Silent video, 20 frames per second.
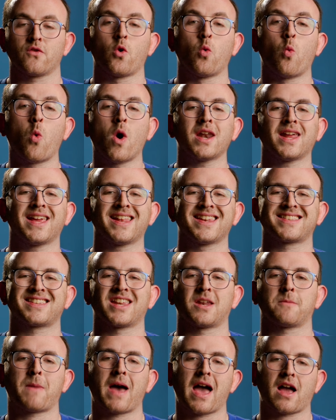The One
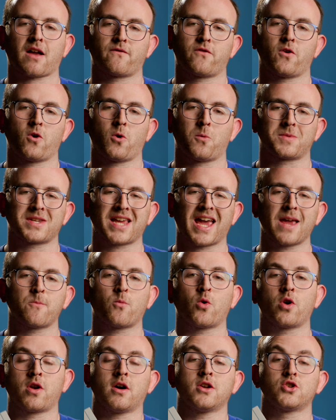Instant Packfilm
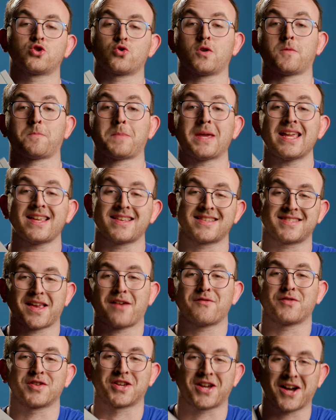Type 100
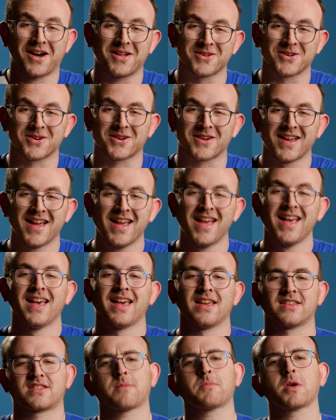P7 color
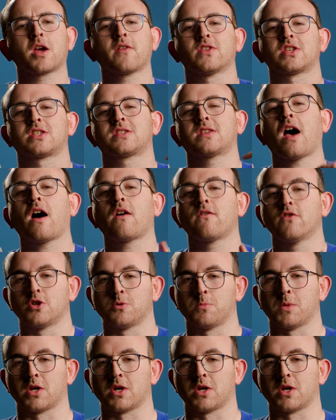is something of a salvage